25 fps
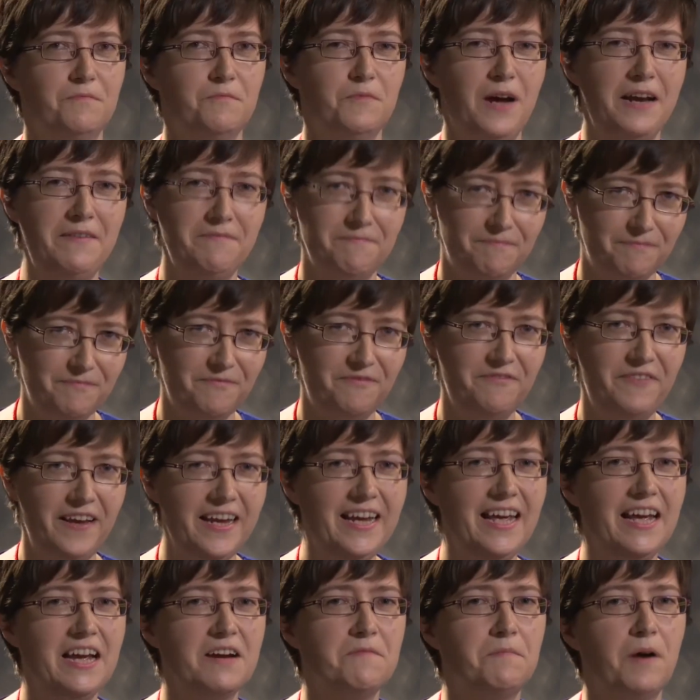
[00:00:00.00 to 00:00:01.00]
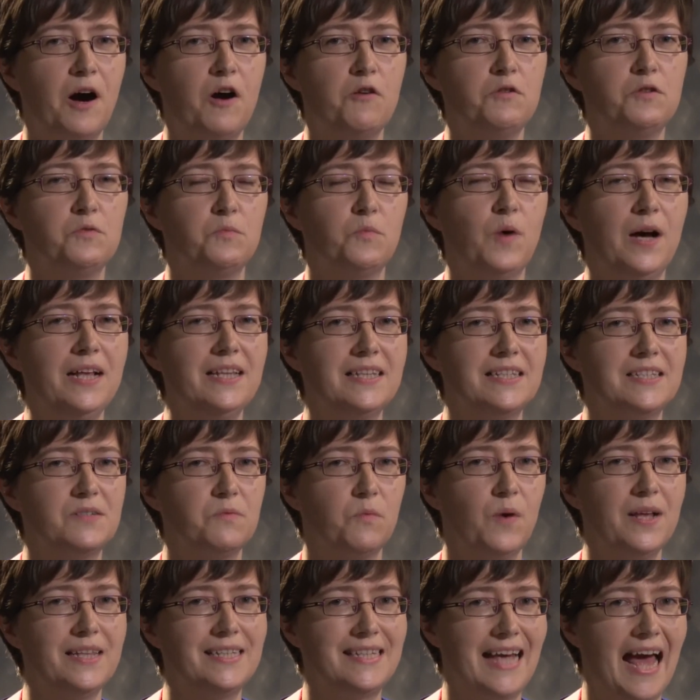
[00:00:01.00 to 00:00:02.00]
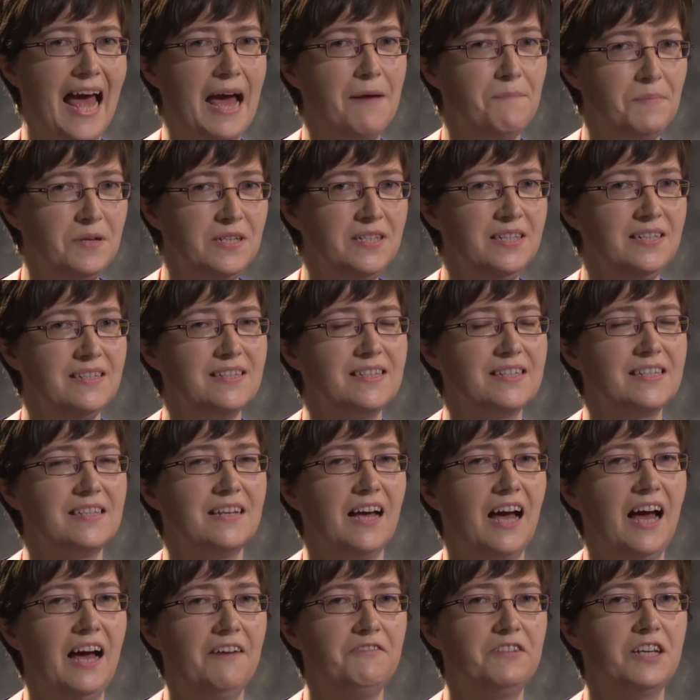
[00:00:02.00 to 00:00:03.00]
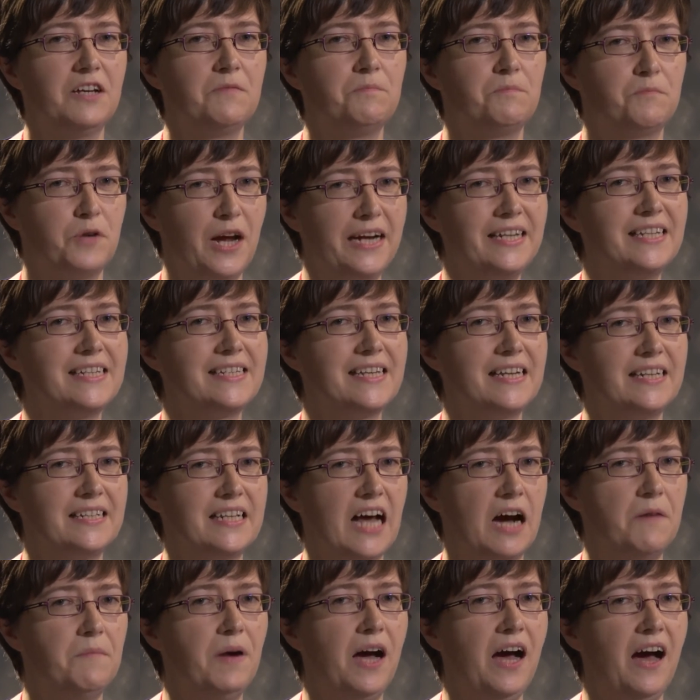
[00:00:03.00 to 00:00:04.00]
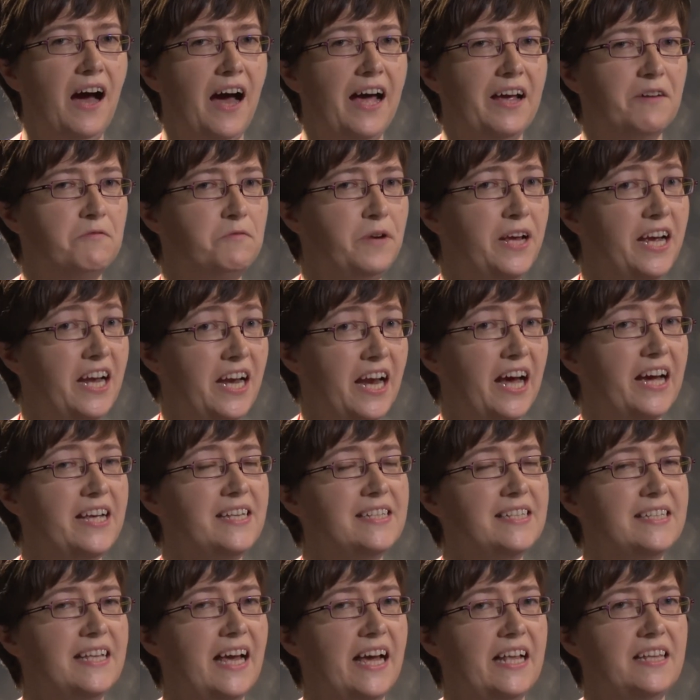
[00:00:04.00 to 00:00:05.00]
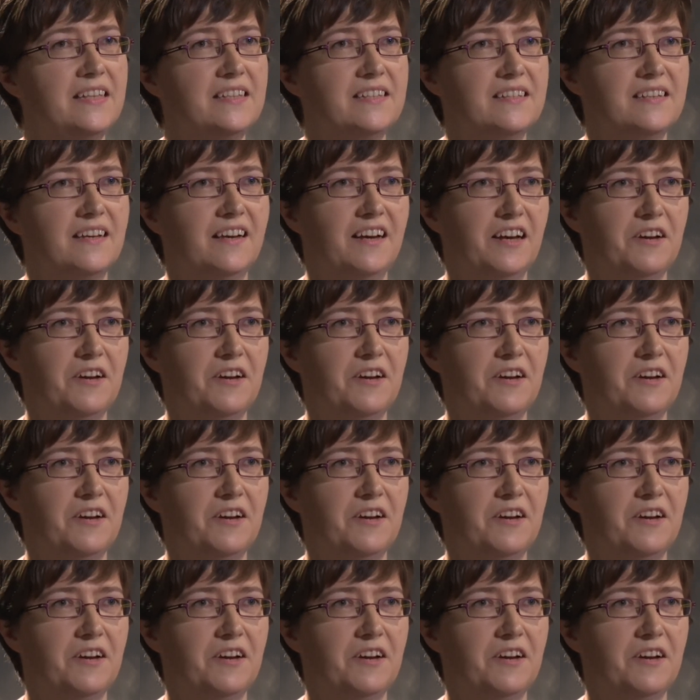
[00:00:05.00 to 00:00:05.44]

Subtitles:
When thinking about what happened after practicing Dharma, I realized that